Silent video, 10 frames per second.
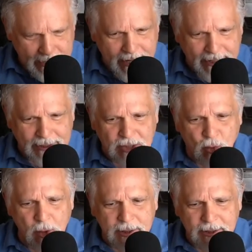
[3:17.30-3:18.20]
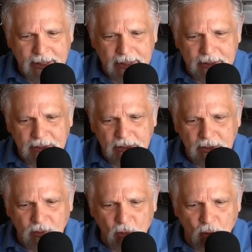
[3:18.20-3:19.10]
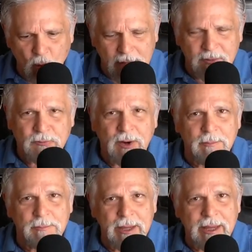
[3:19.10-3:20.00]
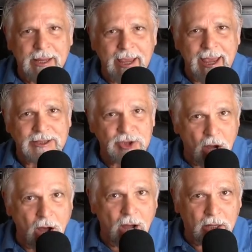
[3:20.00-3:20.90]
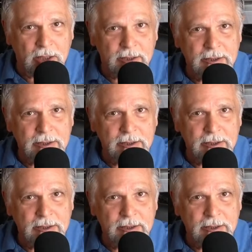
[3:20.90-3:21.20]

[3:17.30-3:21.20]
and it quickly went from being a talk,